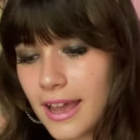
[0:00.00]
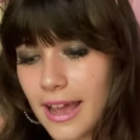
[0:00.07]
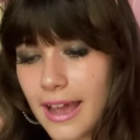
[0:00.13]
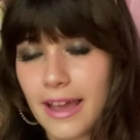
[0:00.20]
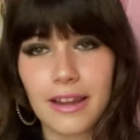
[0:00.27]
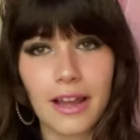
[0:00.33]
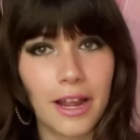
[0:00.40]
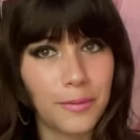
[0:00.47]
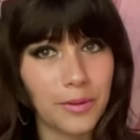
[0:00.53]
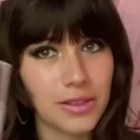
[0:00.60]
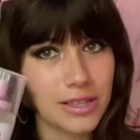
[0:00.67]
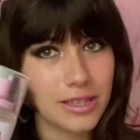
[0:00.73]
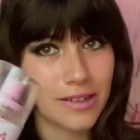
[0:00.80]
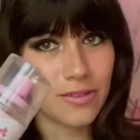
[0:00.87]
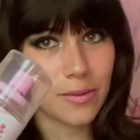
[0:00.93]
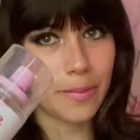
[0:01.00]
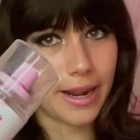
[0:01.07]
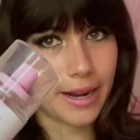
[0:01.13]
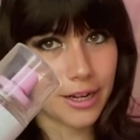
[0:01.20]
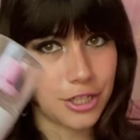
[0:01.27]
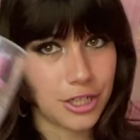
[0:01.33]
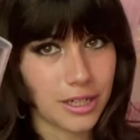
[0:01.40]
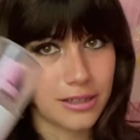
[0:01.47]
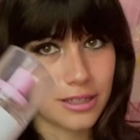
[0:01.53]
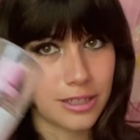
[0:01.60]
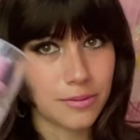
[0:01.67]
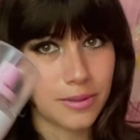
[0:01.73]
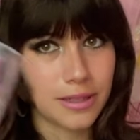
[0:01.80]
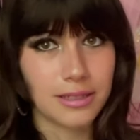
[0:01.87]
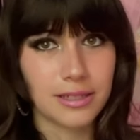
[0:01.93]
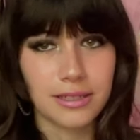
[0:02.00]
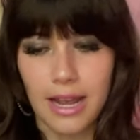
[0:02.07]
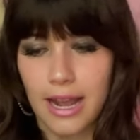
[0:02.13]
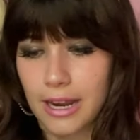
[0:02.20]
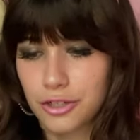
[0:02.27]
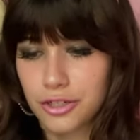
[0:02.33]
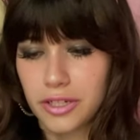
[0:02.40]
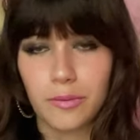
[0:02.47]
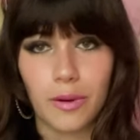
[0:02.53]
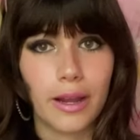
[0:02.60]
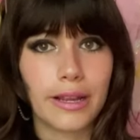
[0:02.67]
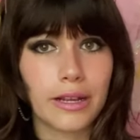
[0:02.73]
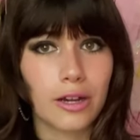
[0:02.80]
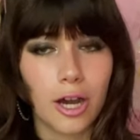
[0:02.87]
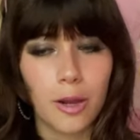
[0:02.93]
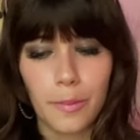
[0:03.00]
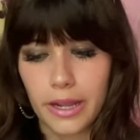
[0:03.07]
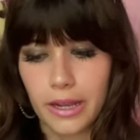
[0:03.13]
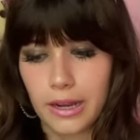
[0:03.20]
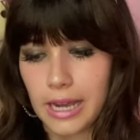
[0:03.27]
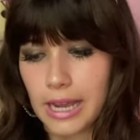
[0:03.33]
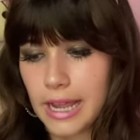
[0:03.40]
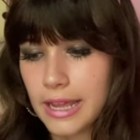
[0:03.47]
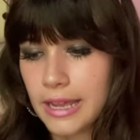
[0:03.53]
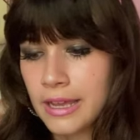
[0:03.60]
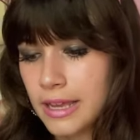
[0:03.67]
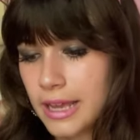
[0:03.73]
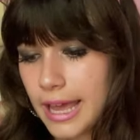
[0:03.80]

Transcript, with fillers: And I really love the packaging on this one. This is actually why it caught my eye.